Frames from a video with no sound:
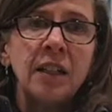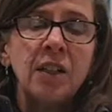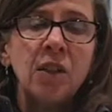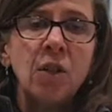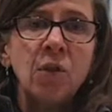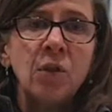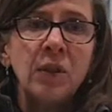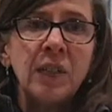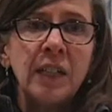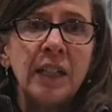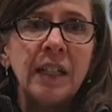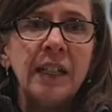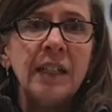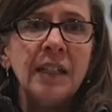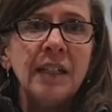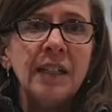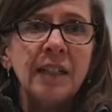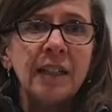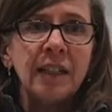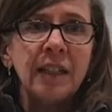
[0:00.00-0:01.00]
goes
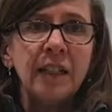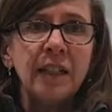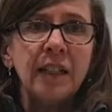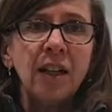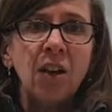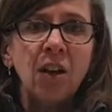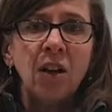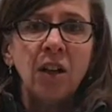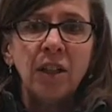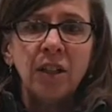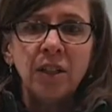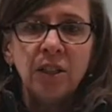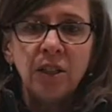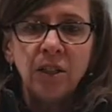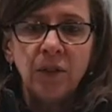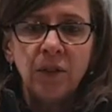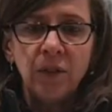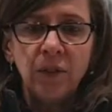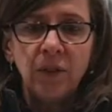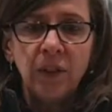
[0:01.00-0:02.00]
easily
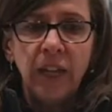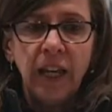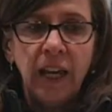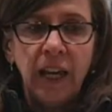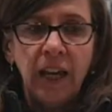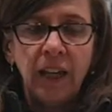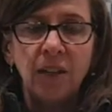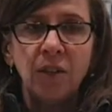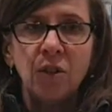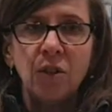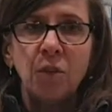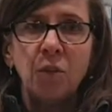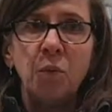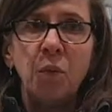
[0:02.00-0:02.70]
onto the handle